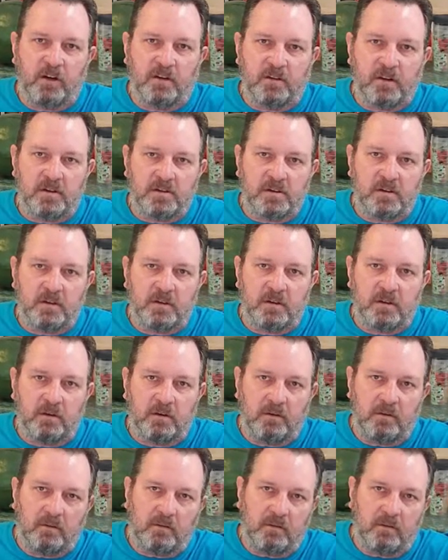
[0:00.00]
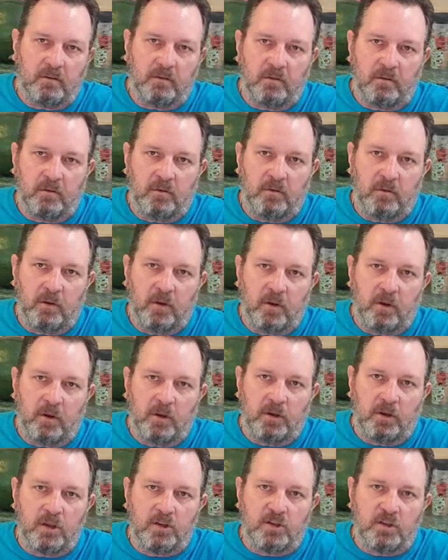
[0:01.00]
It doesn't
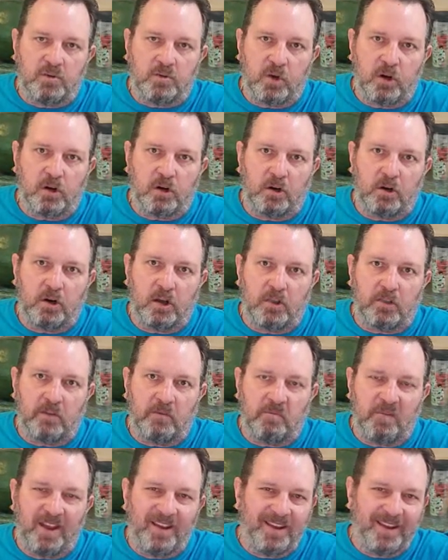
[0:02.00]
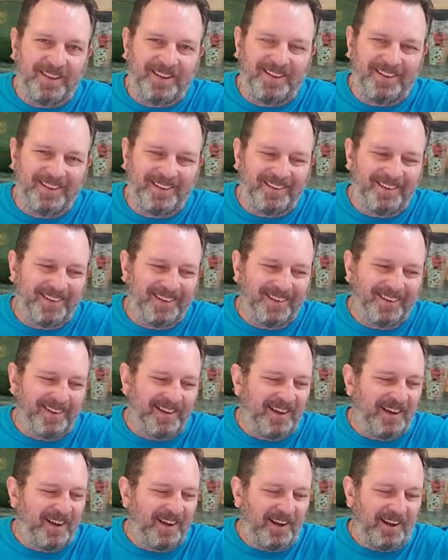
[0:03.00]
get you drunk or nothing.
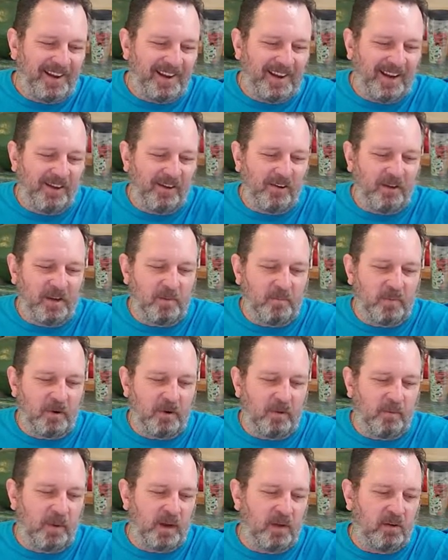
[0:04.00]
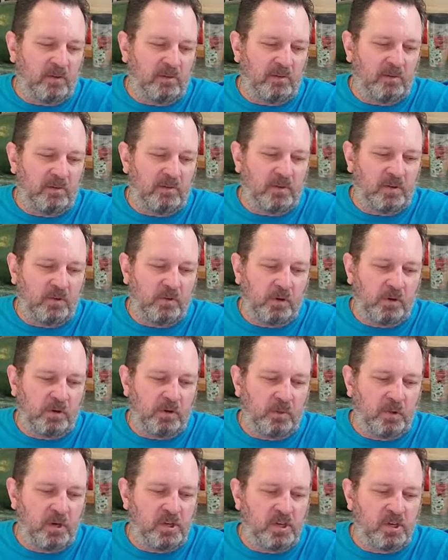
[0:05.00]
And I only put about 2 or
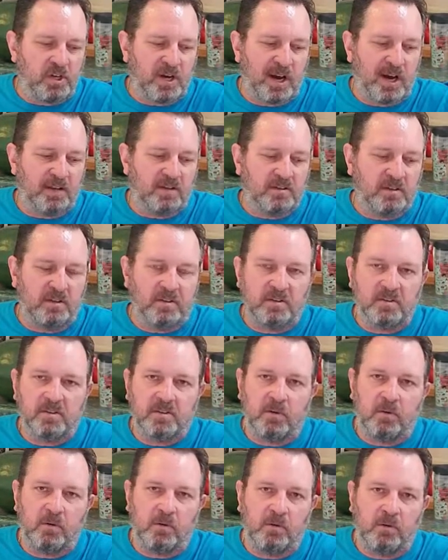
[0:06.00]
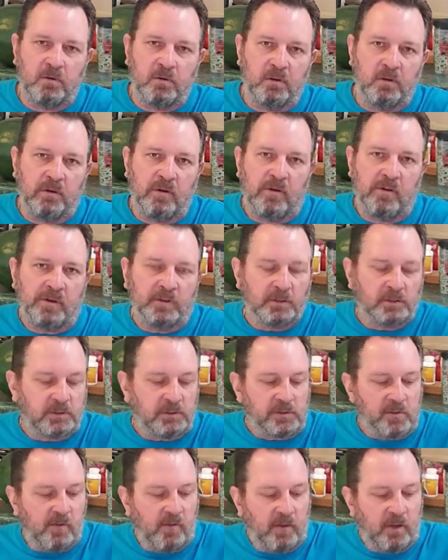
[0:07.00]
3 shots in this whole
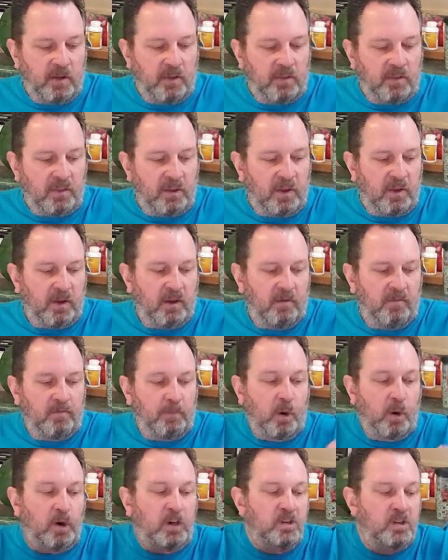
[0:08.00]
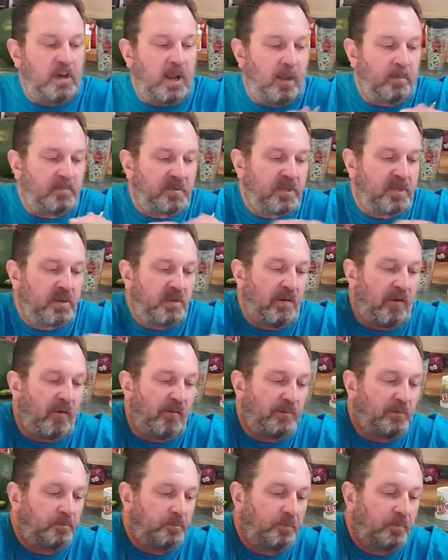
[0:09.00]
thing of pork chops.
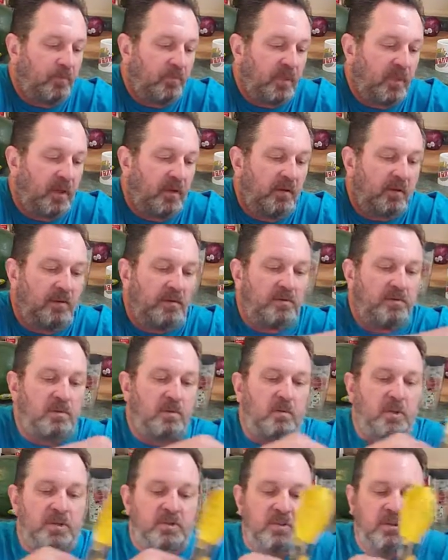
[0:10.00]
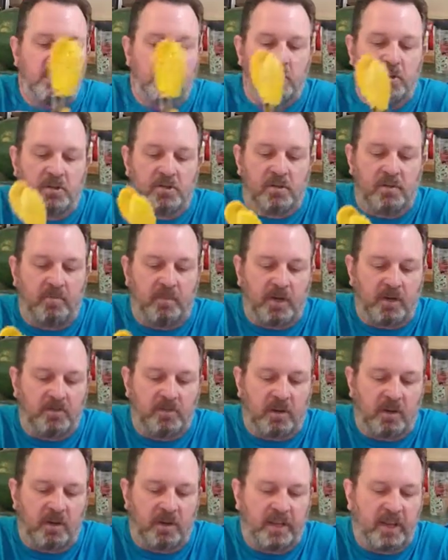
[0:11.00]
So what you do is you mix
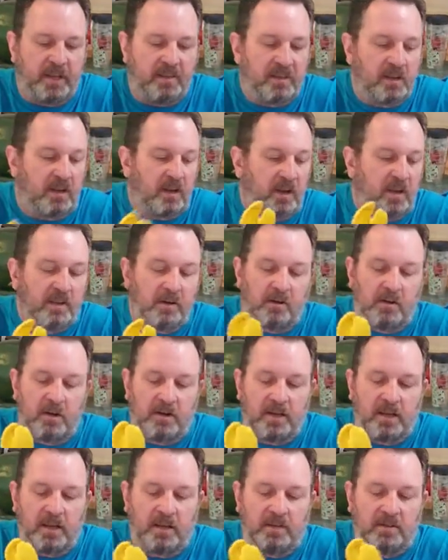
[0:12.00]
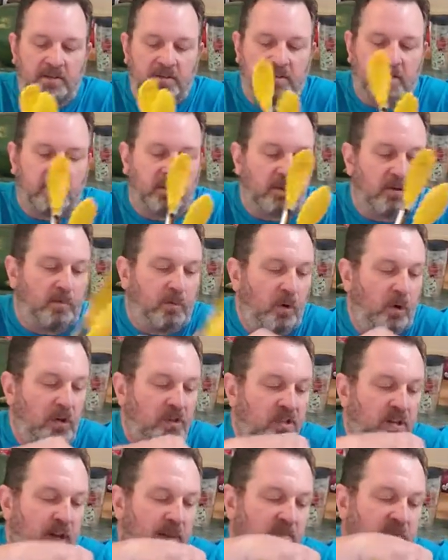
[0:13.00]
all that together and then stick your
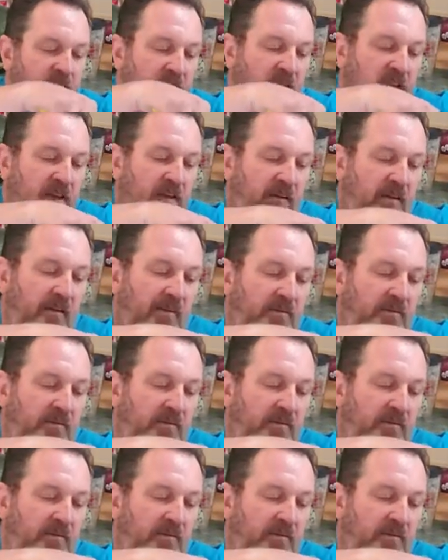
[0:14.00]
pork chops in it.